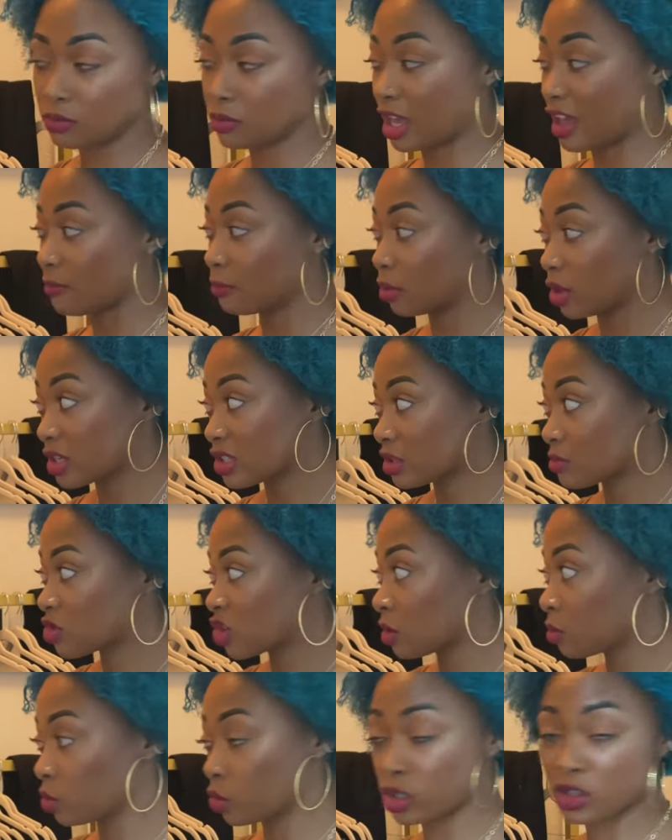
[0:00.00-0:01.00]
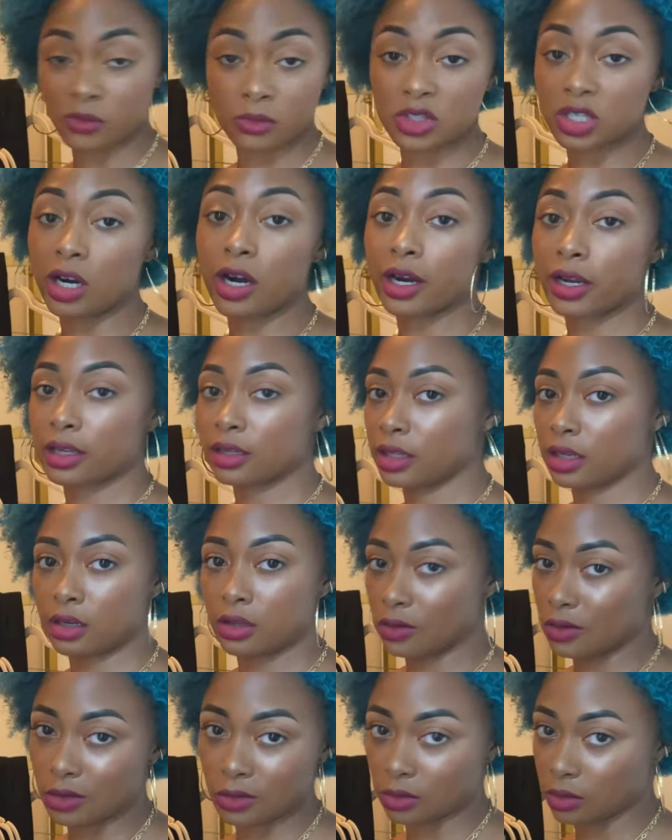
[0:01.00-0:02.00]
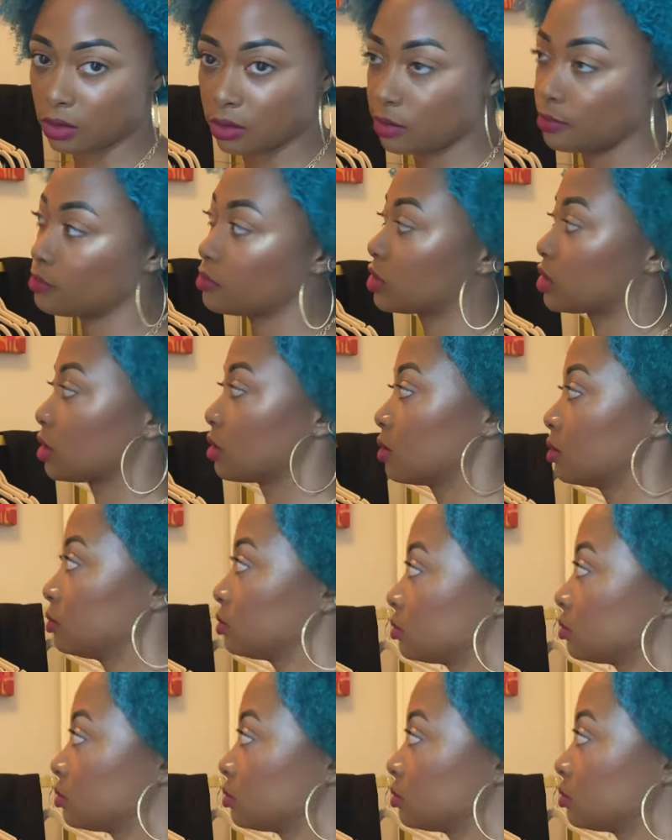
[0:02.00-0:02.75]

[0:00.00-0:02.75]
I bought some cheaper ones from Target that don't hold up. So,